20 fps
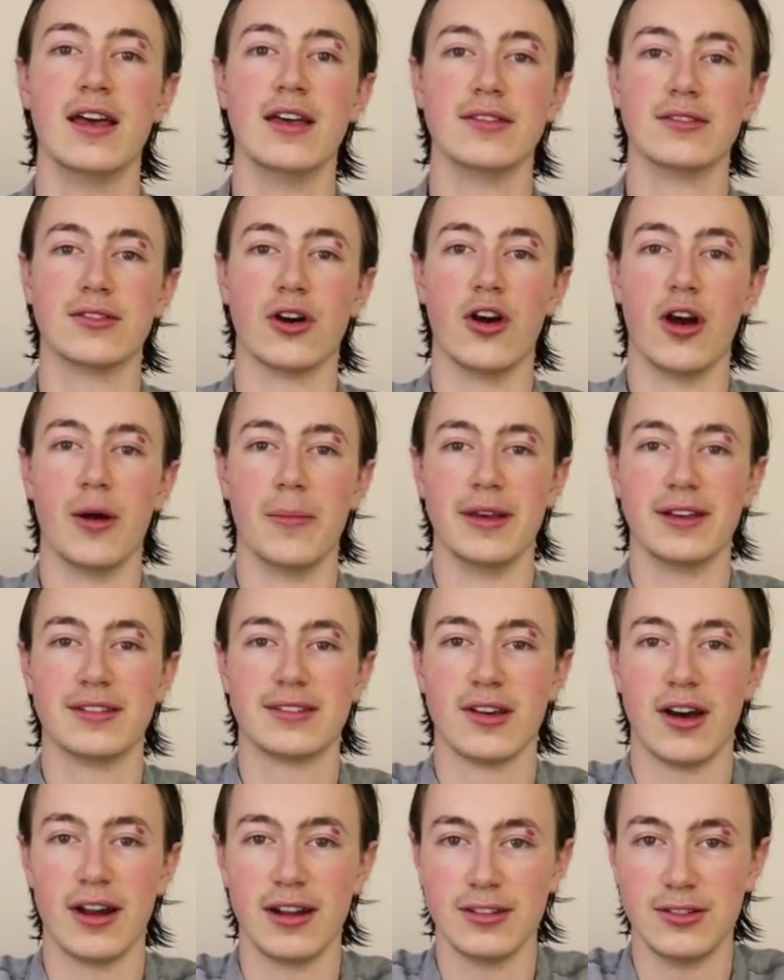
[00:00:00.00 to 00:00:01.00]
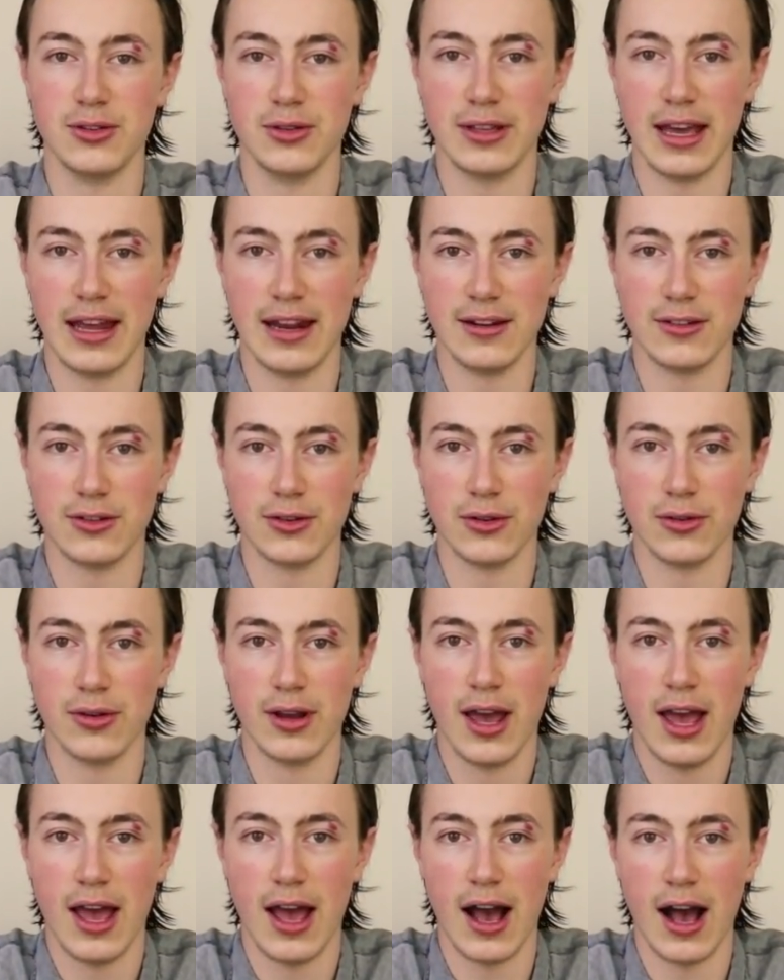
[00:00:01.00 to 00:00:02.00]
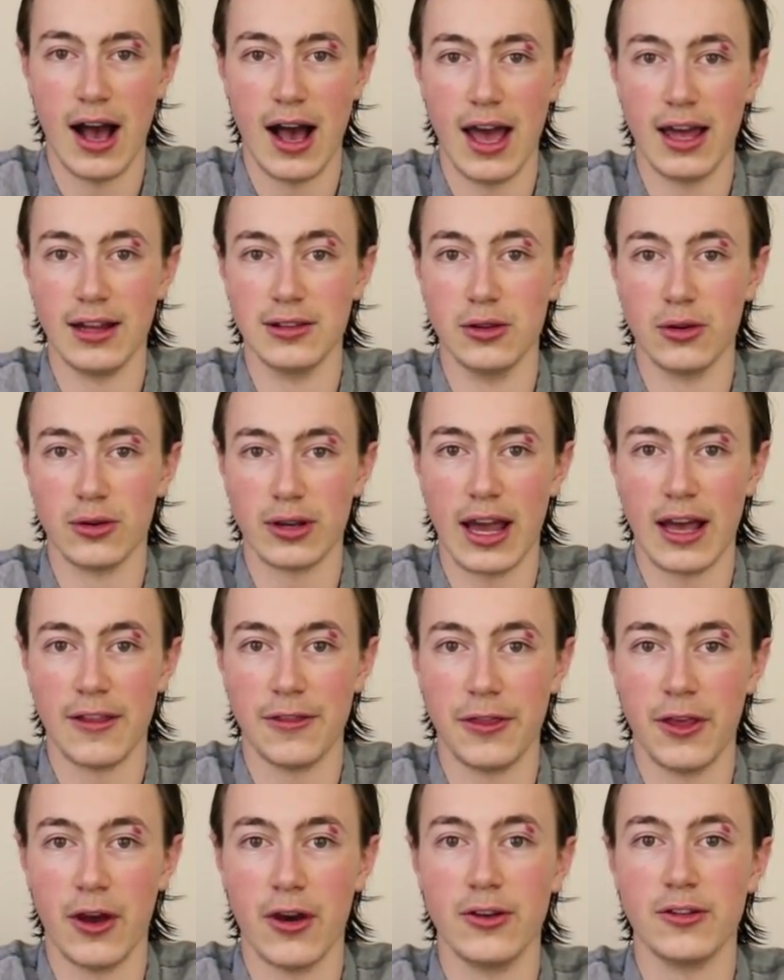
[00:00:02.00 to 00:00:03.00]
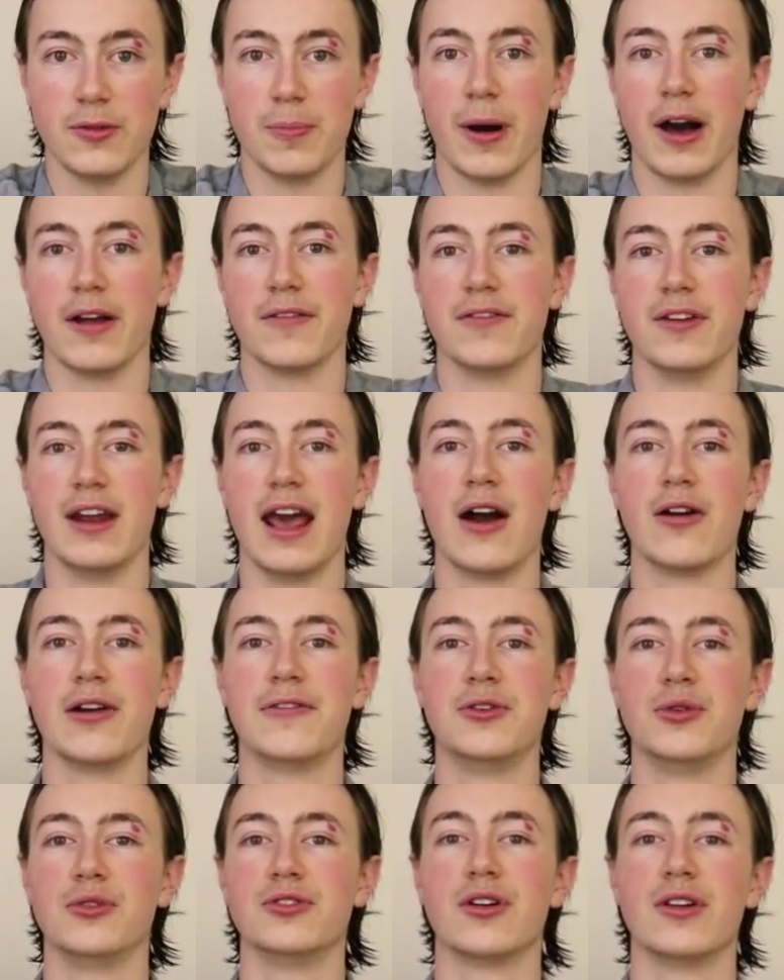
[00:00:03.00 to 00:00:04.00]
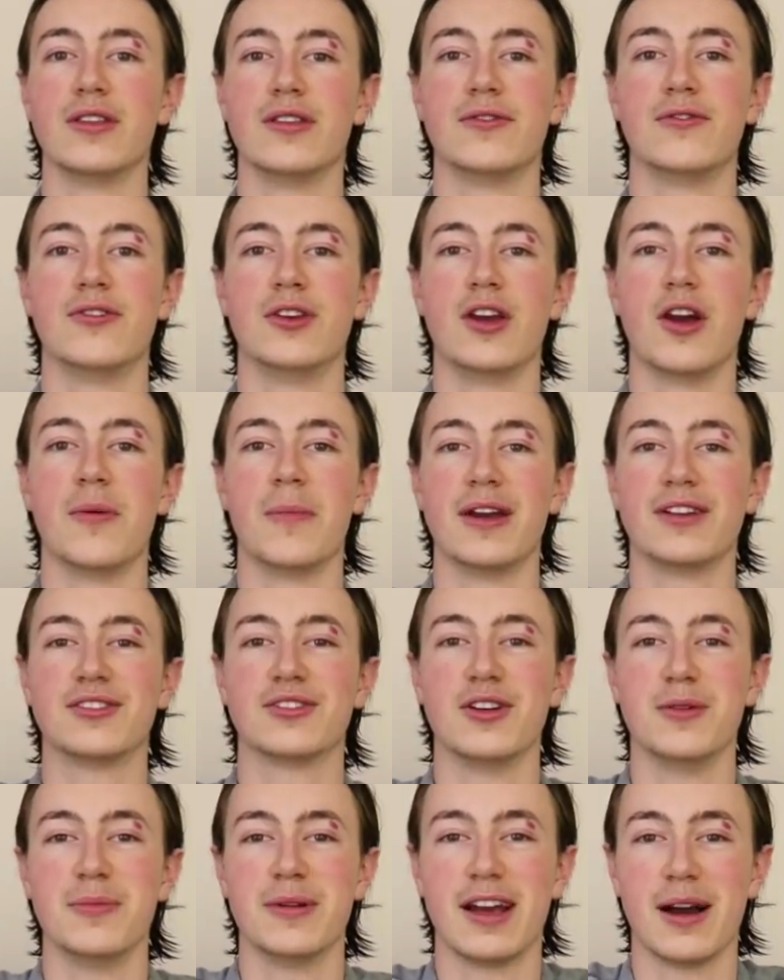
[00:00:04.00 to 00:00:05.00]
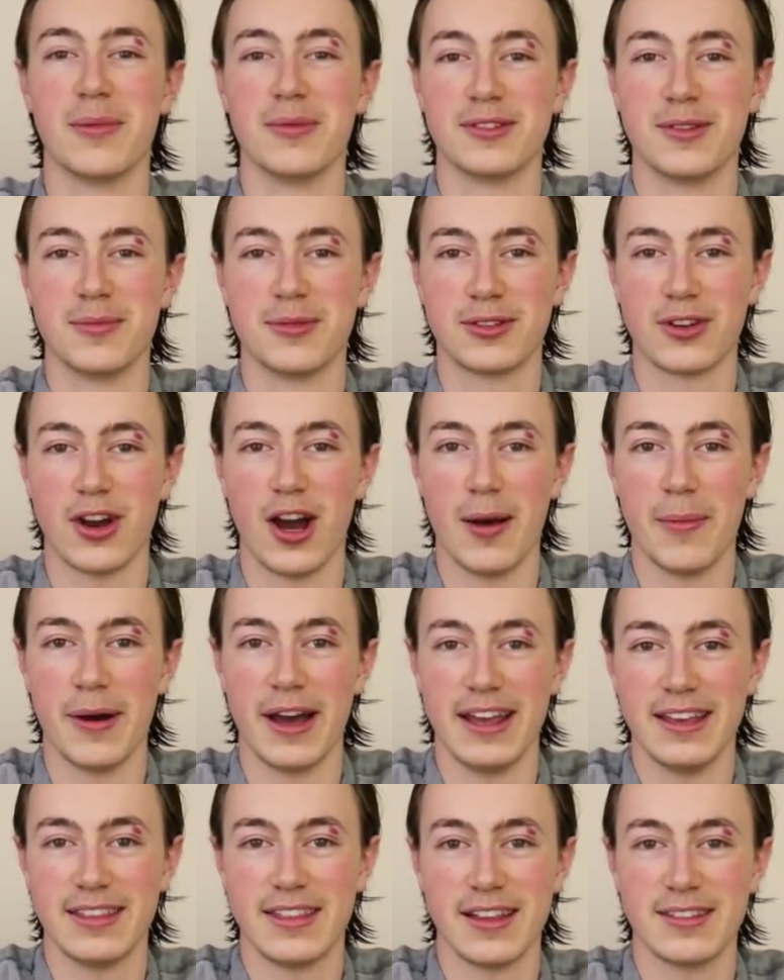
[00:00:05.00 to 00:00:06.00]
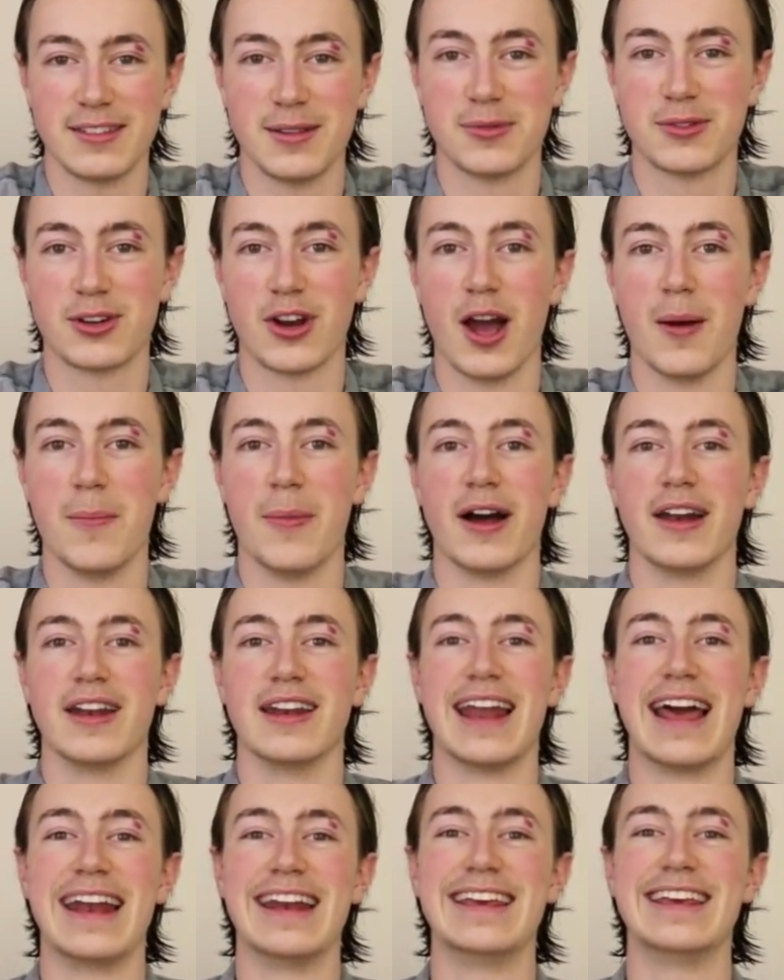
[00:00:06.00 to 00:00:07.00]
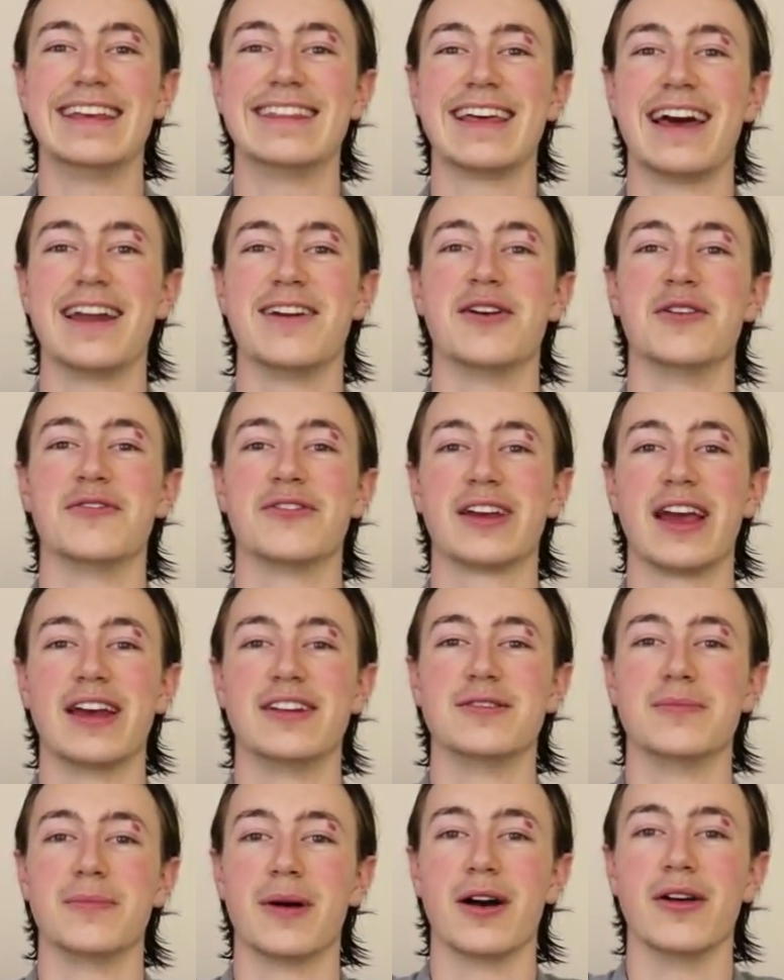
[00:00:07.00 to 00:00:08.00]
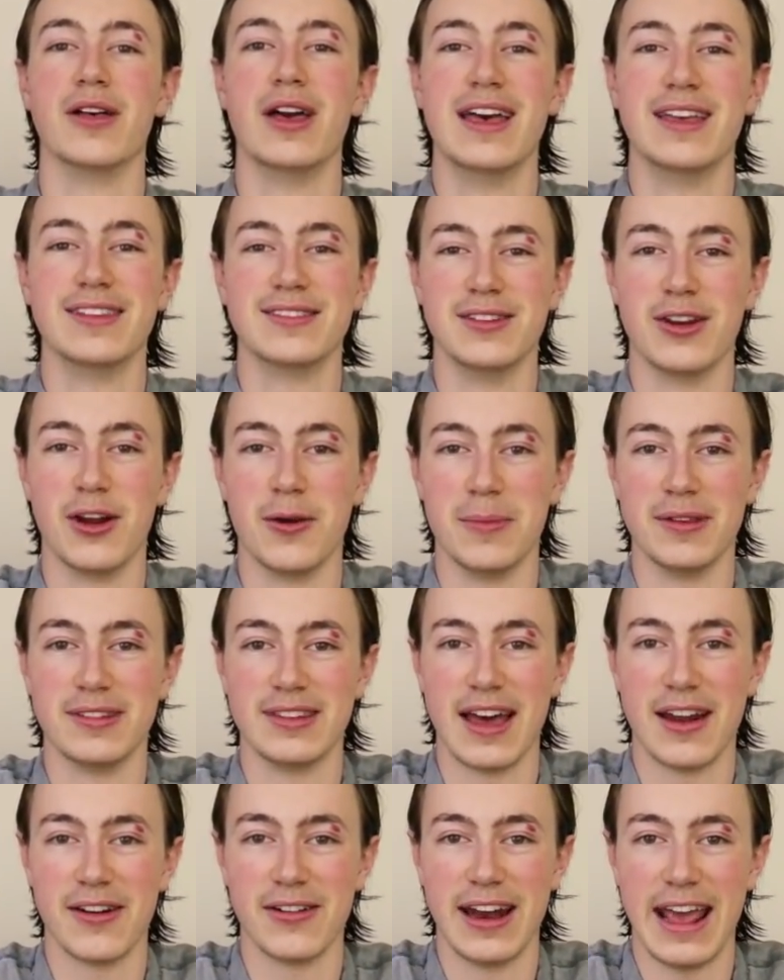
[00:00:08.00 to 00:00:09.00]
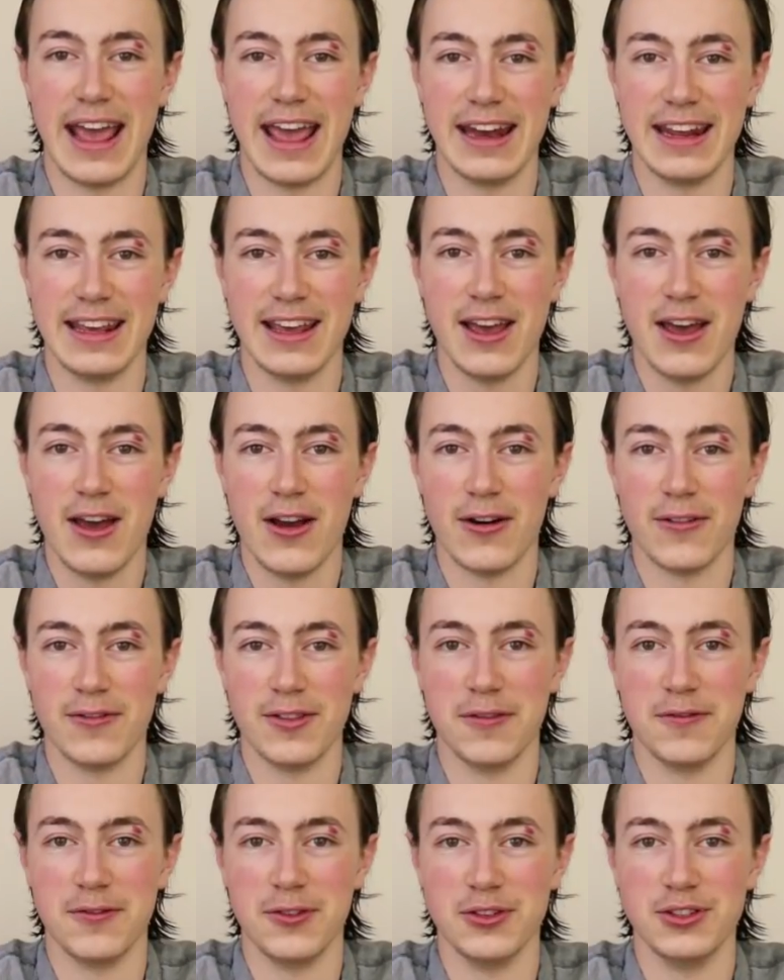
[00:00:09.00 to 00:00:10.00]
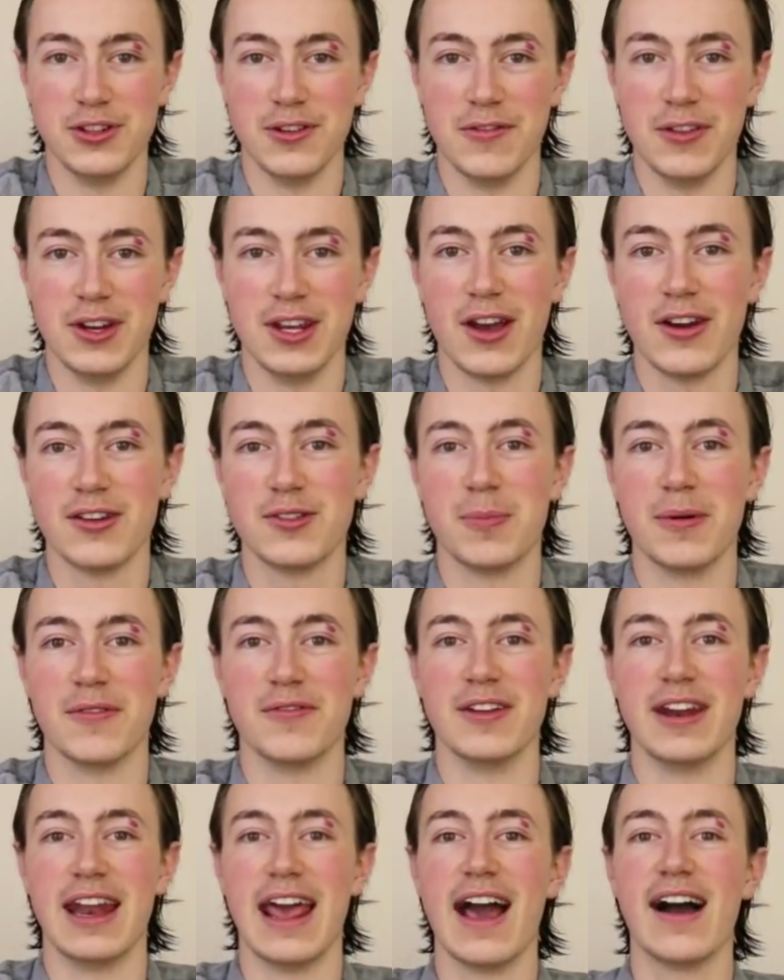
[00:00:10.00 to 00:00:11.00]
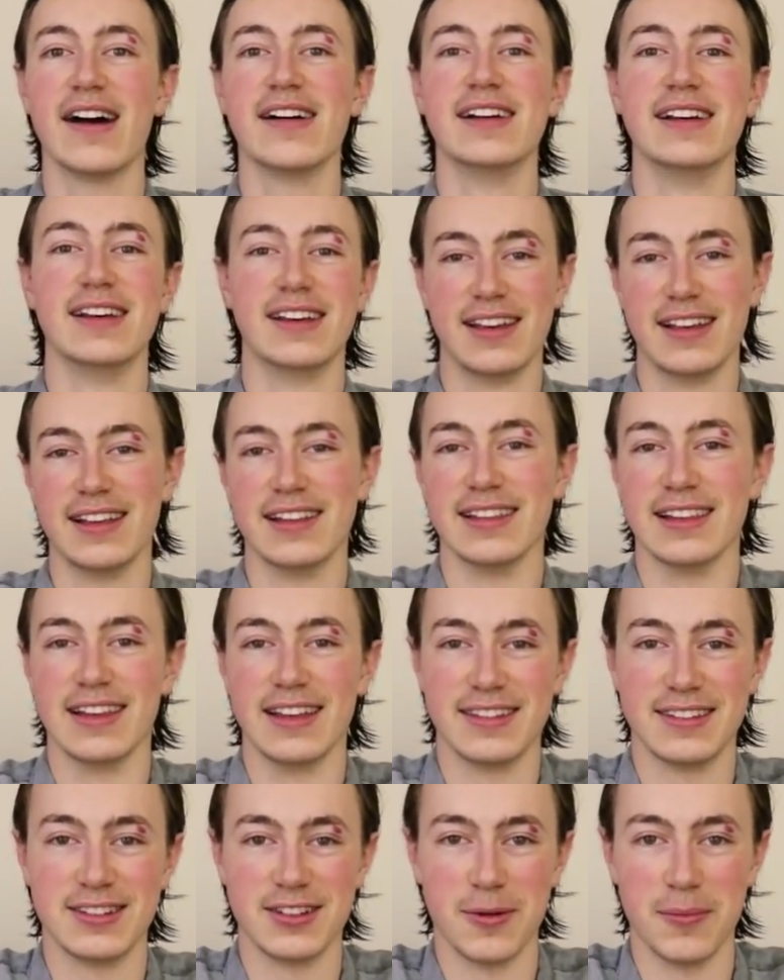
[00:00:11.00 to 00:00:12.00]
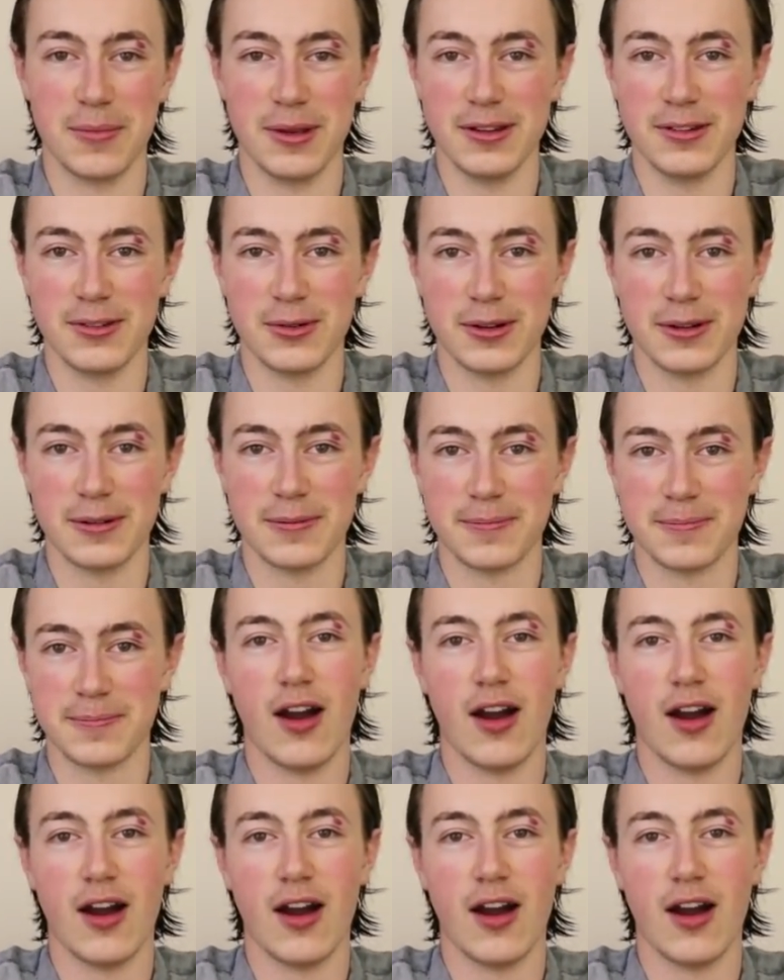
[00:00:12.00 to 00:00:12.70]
So I'm excited to get into uh, and look at those. But for now, if you enjoy this video, make sure you become a subscriber, hit that subscribe button and hit that notification bell so you don't miss out on any of the future videos. But for now, let's jump into it.